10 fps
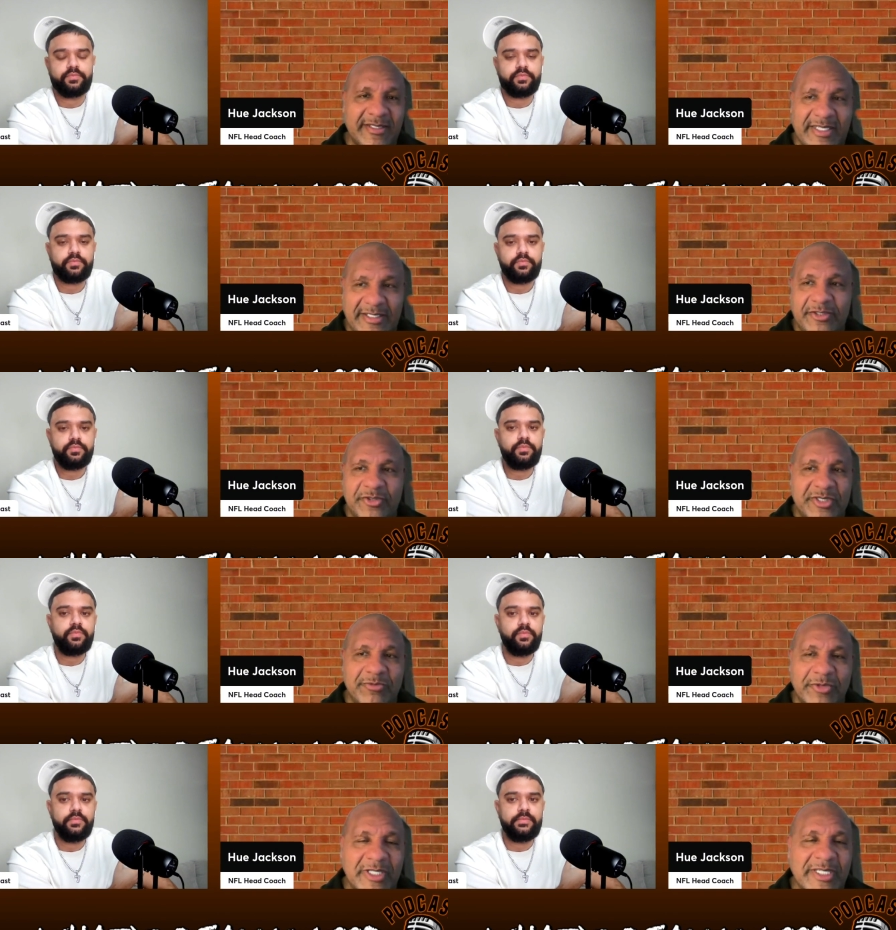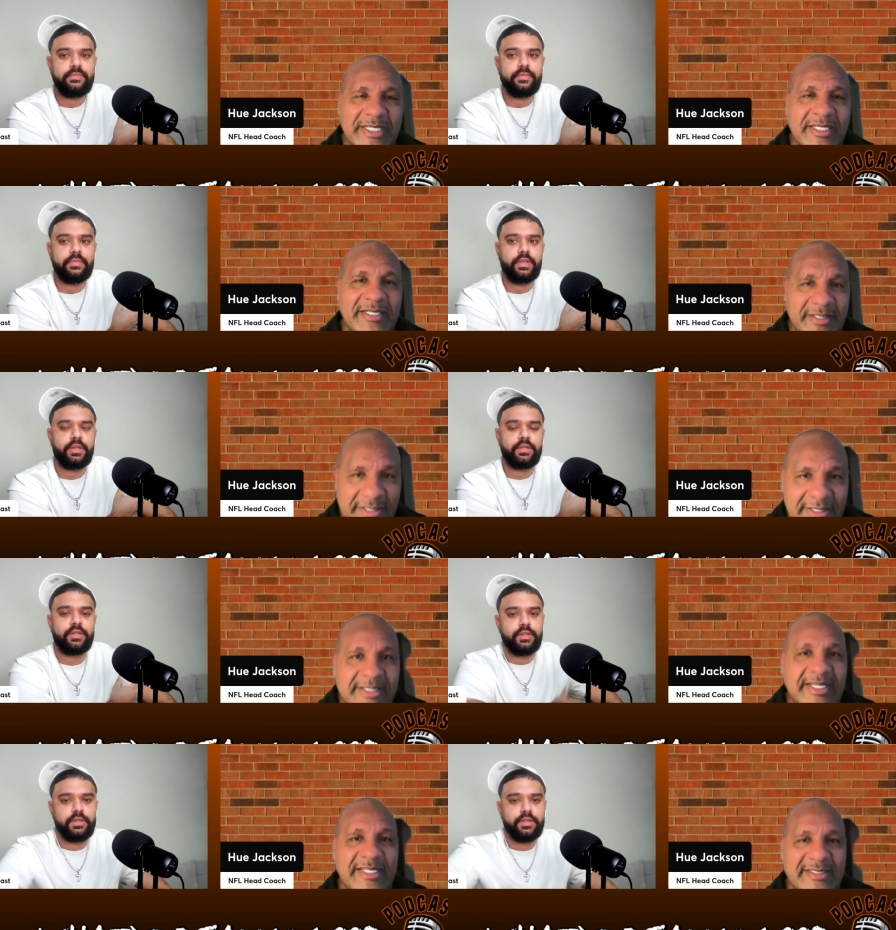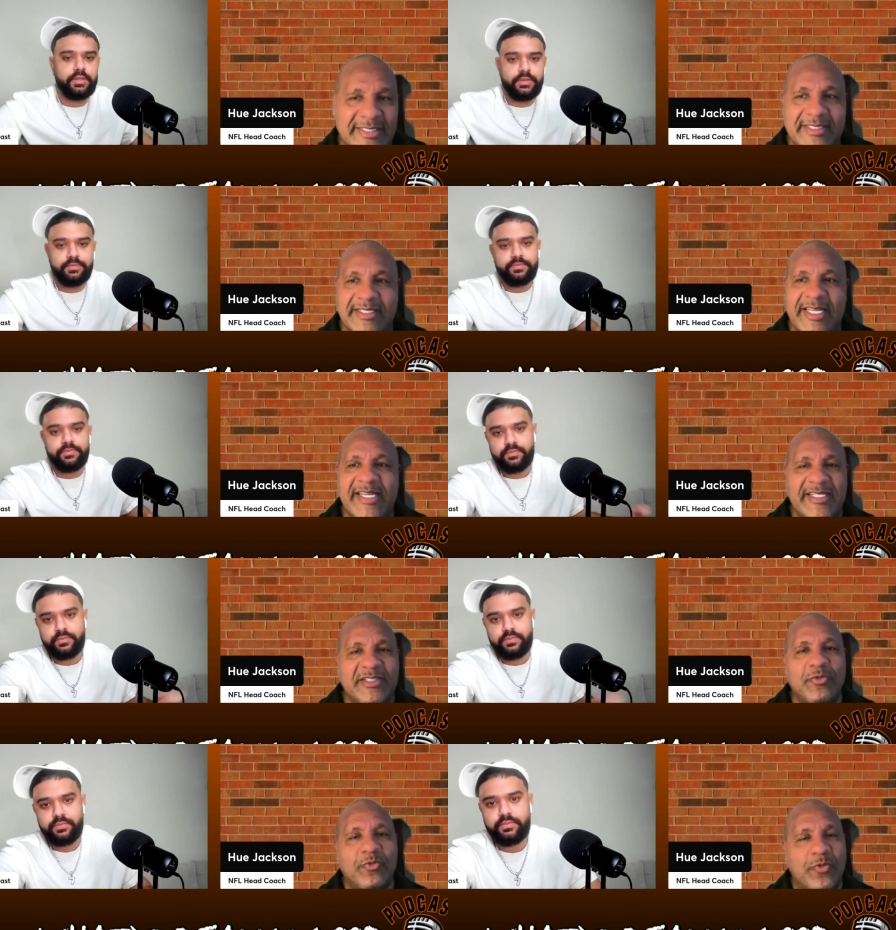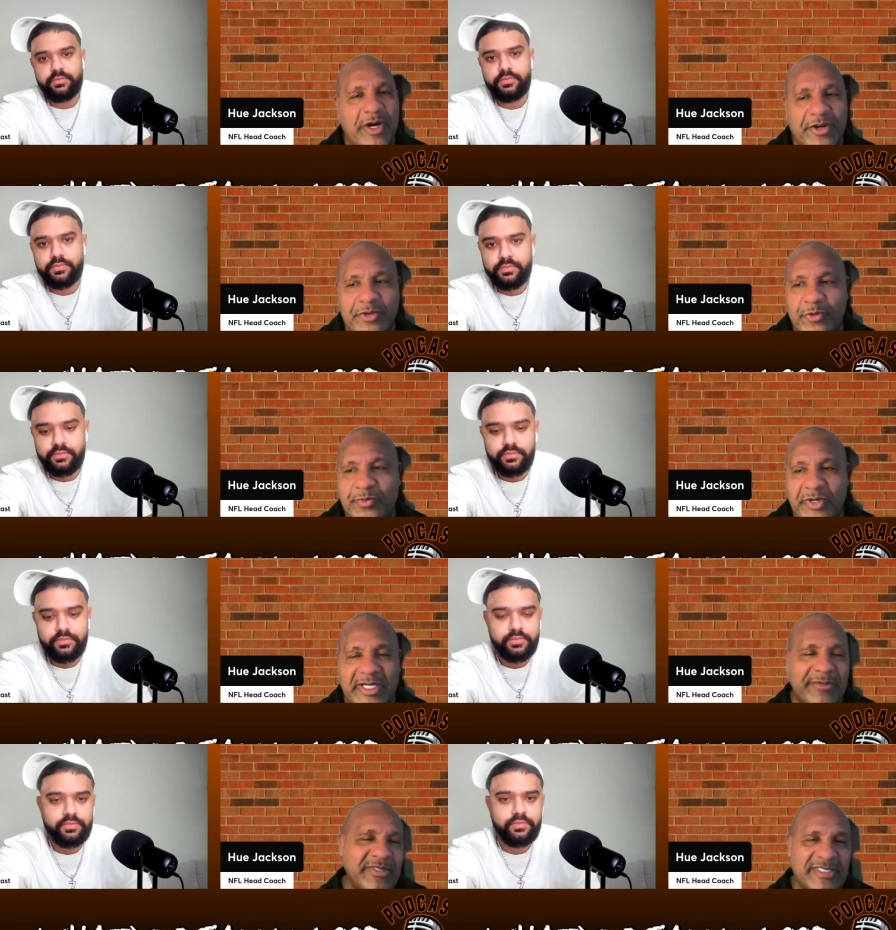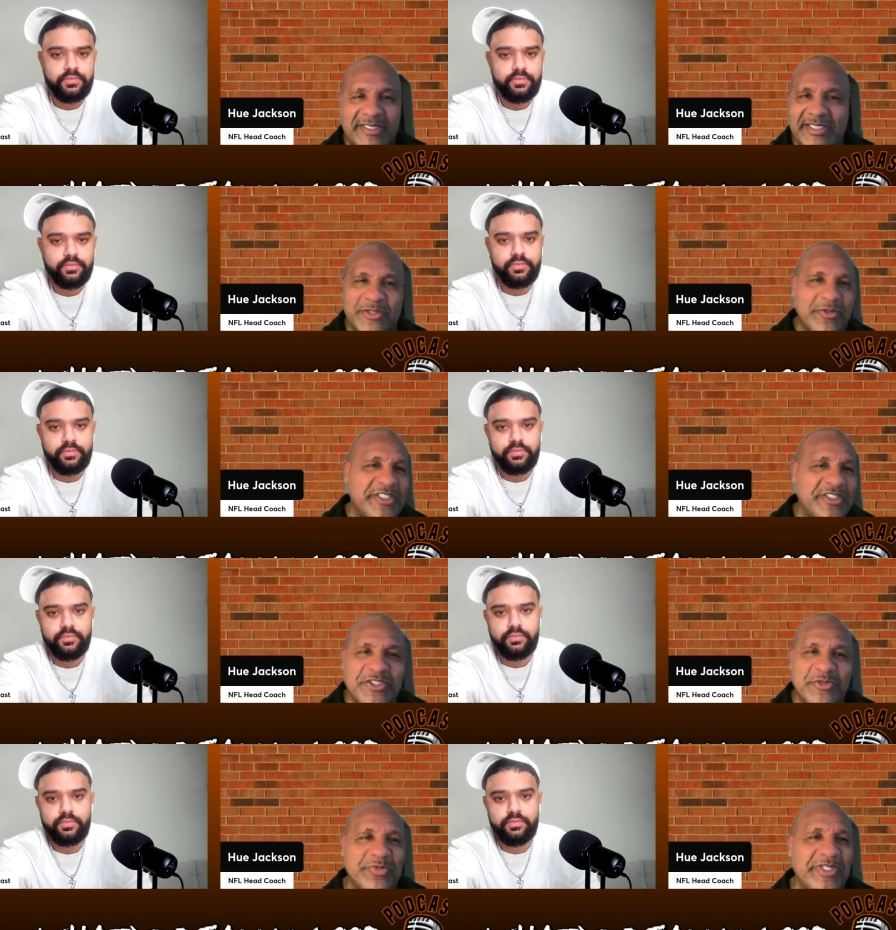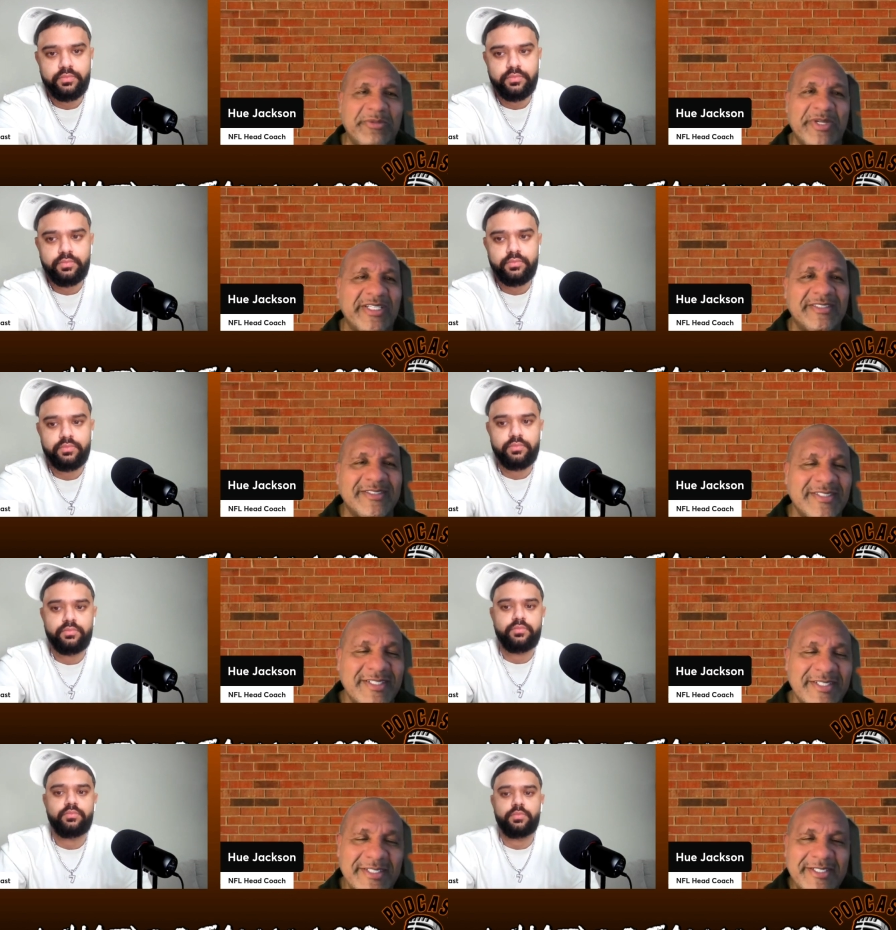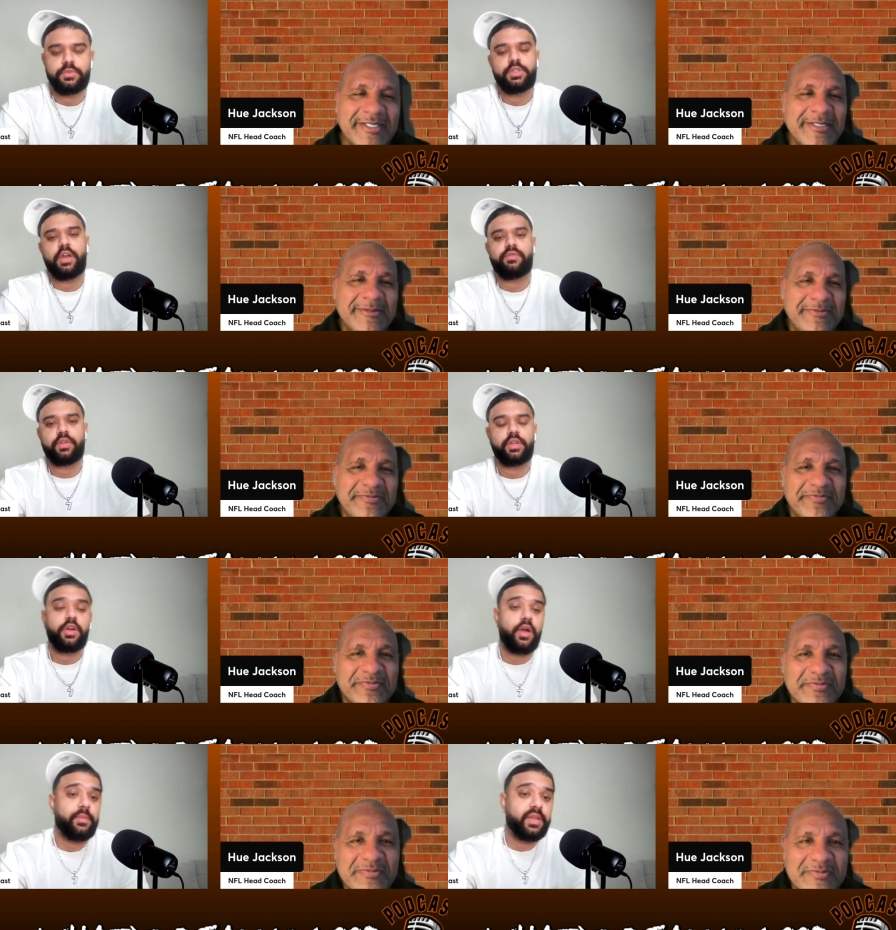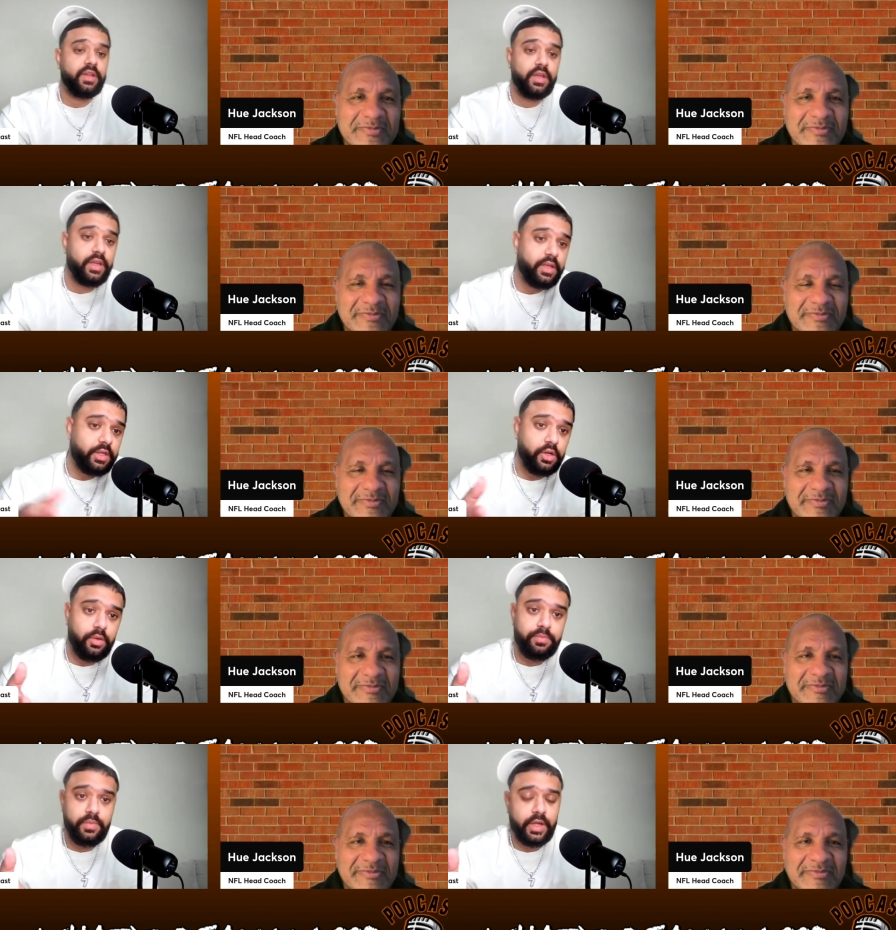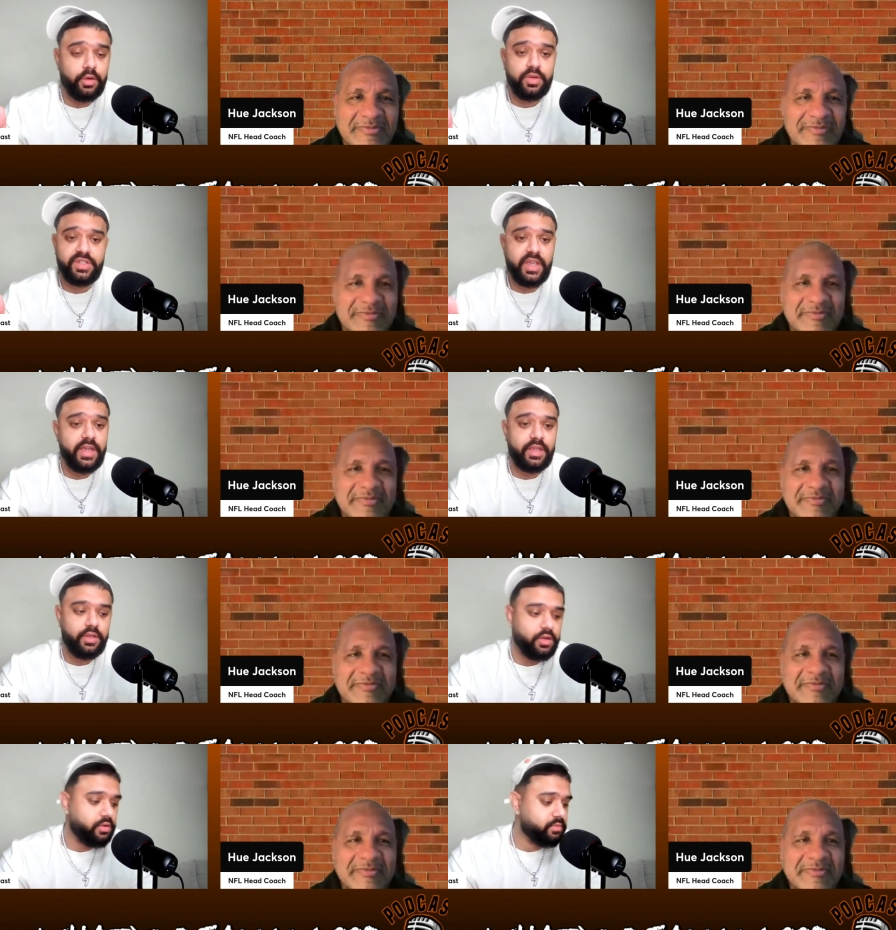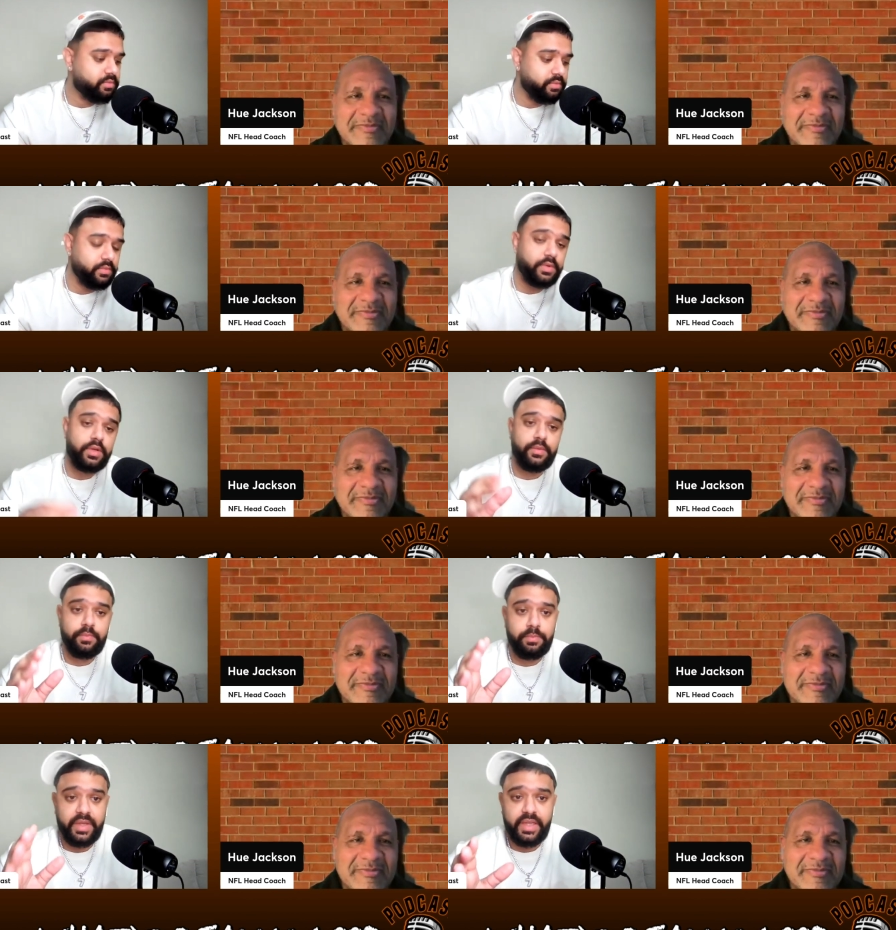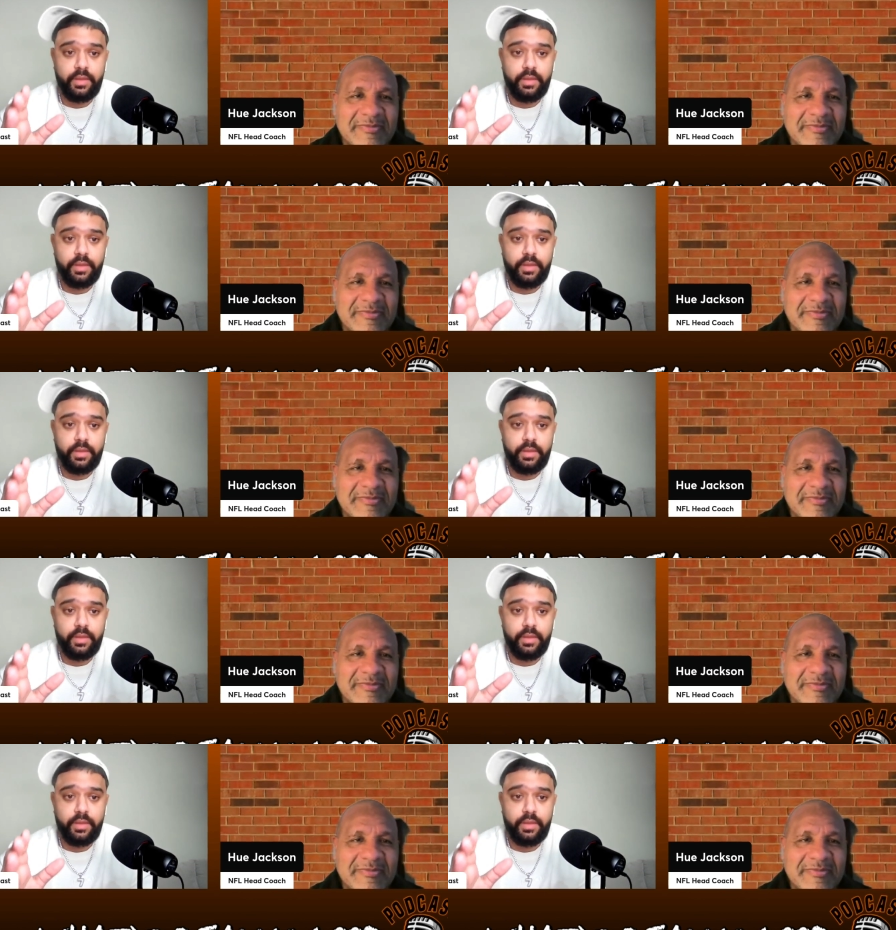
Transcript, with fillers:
Speaker 1: gonna do some really good things in the league, and it's where you put him. It's the situation you put him in.
Speaker 2: Definitely. No, I mean, you know, like you were saying, you know, being